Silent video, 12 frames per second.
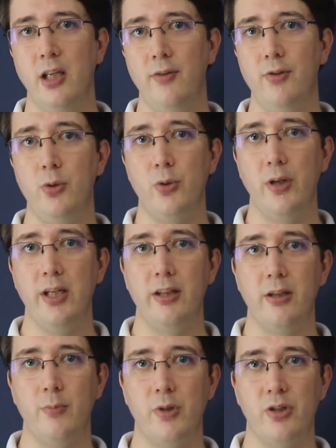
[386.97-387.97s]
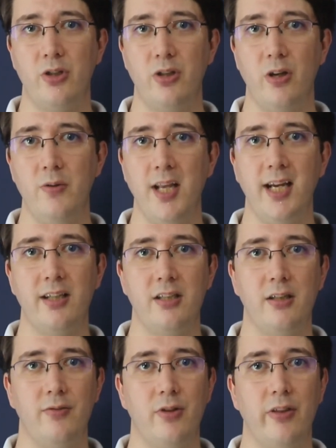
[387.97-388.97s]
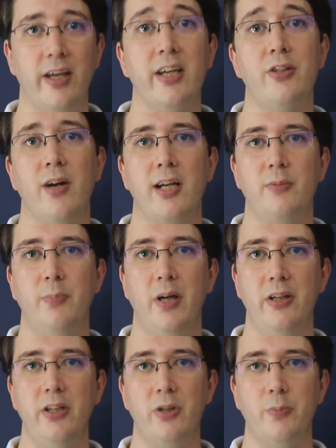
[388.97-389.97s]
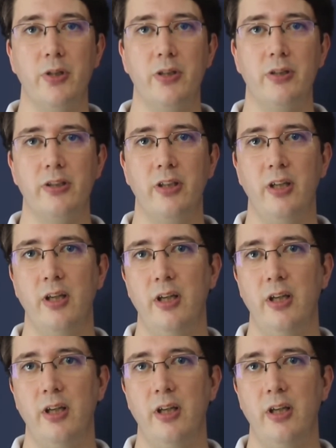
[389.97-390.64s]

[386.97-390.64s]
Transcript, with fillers: If you treat them as so negative that they attract punishment,